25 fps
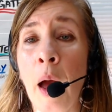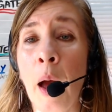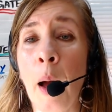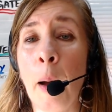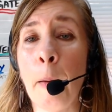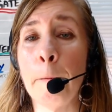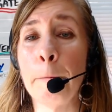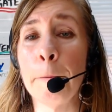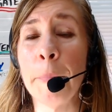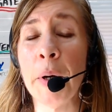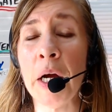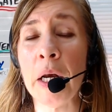
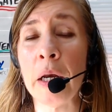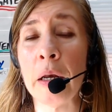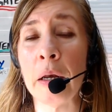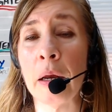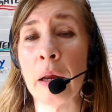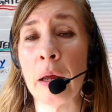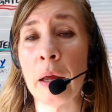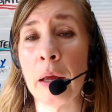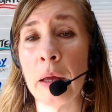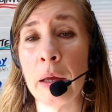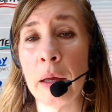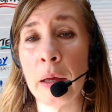But
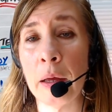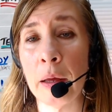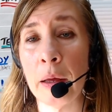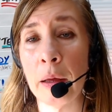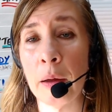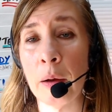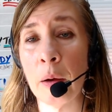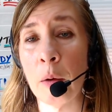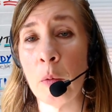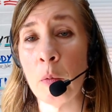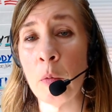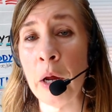
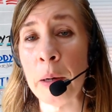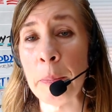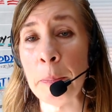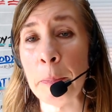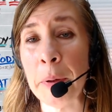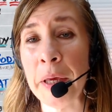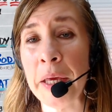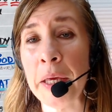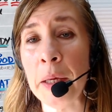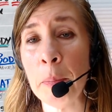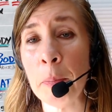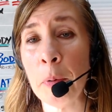when
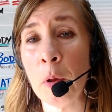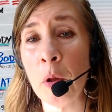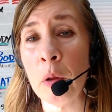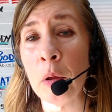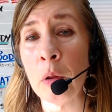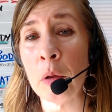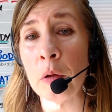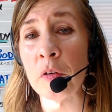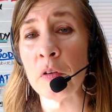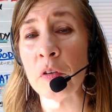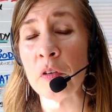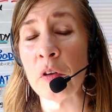
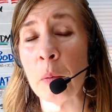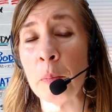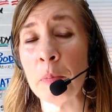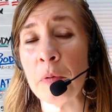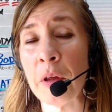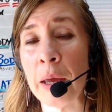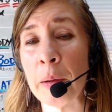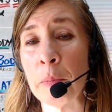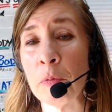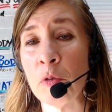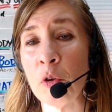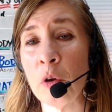people
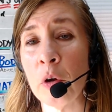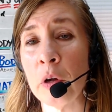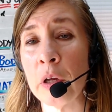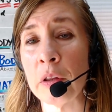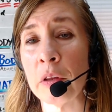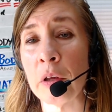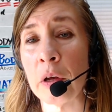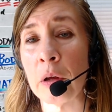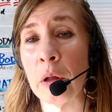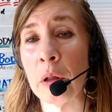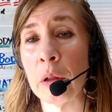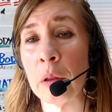sometimes look at
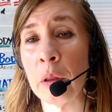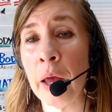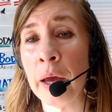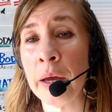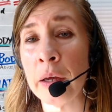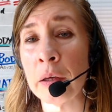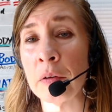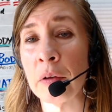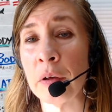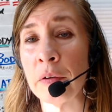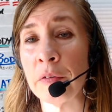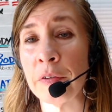the
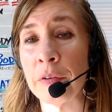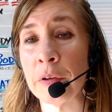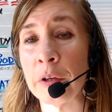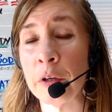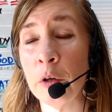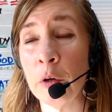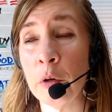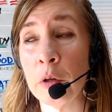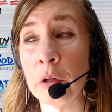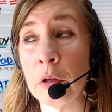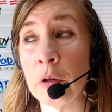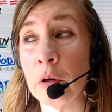collective, well, you
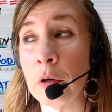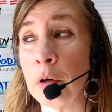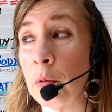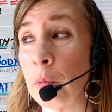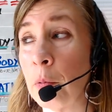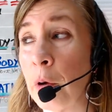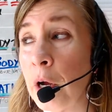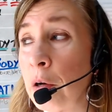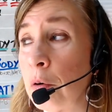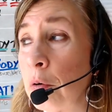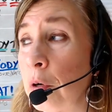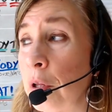could look
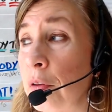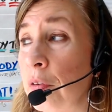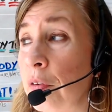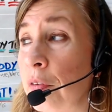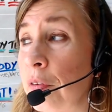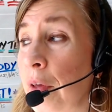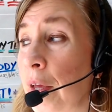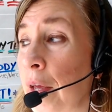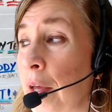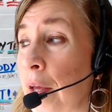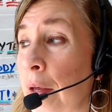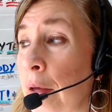around and
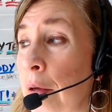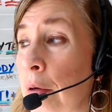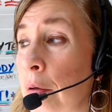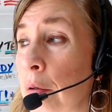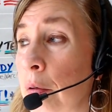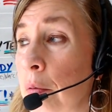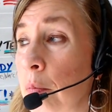say,